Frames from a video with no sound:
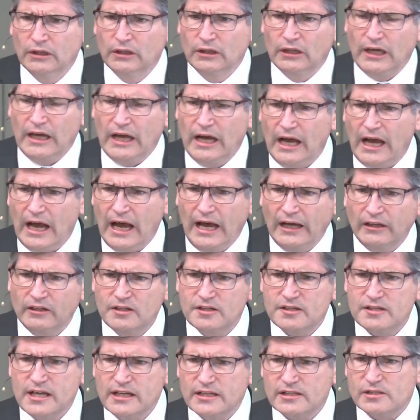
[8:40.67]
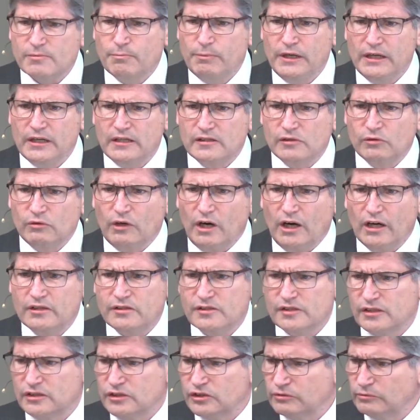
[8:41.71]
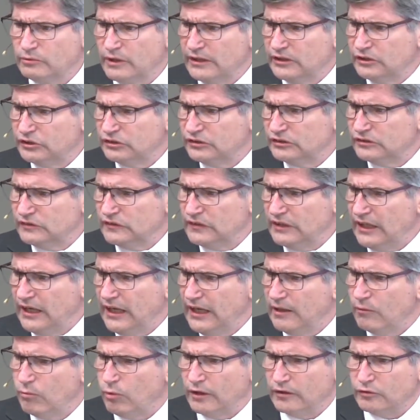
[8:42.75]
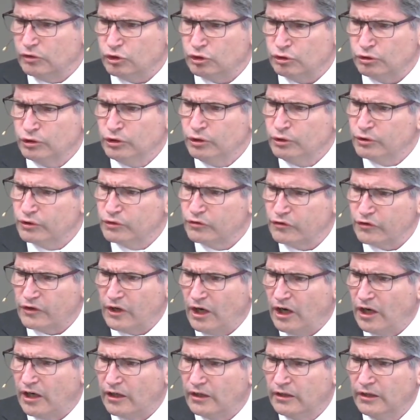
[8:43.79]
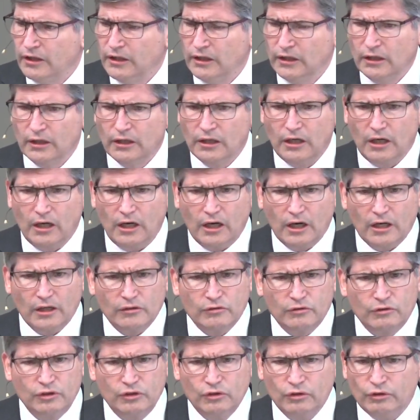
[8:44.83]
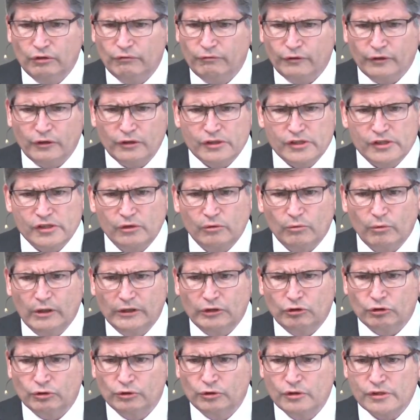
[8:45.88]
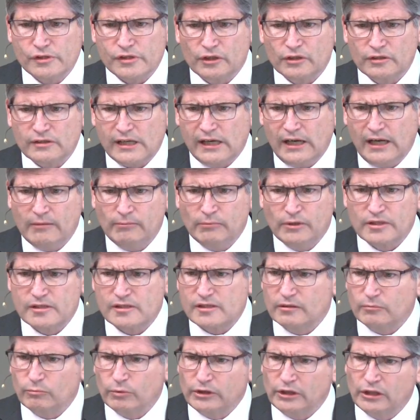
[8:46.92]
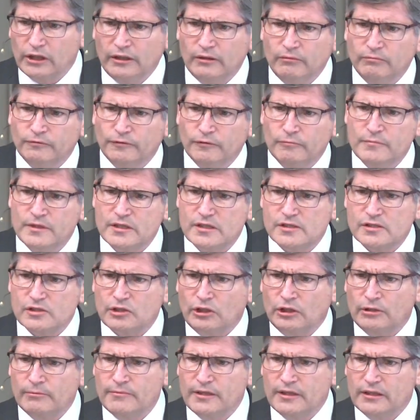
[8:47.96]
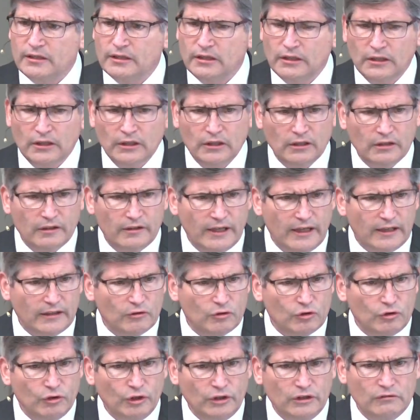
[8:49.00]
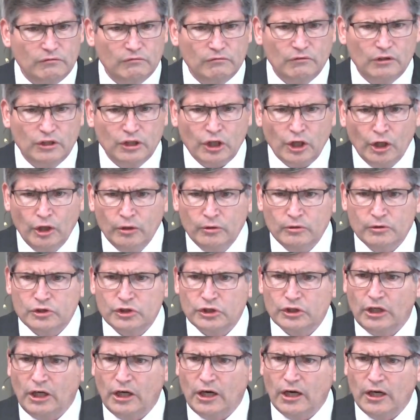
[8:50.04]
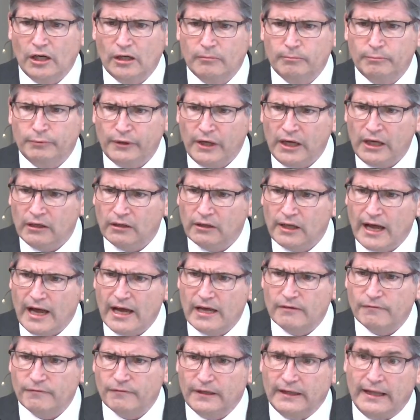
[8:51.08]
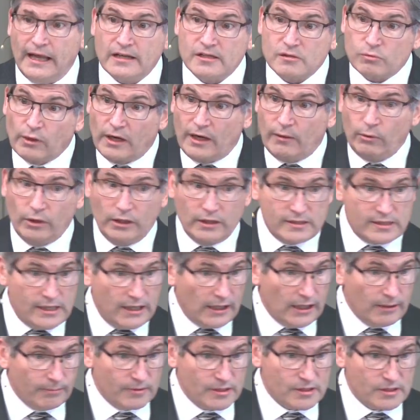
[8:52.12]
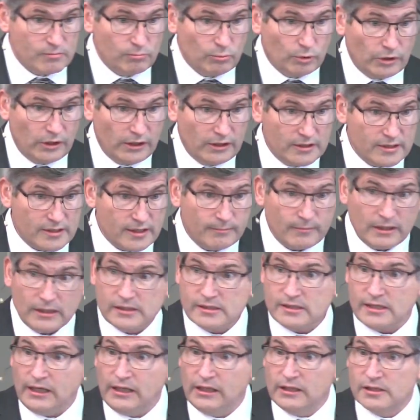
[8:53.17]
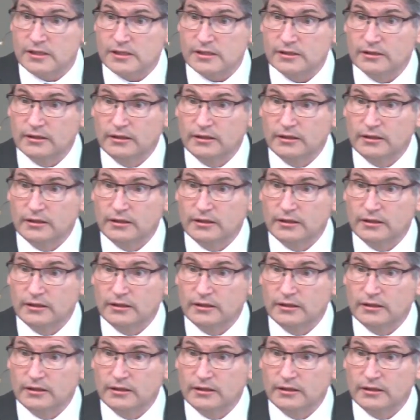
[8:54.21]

Uh, how does that speak to our situation today? What truths are, are universal? What truths are timeless that would come from this psalm that, that could coach our prayer life? And that's what I want to take up this morning. Does that make sense?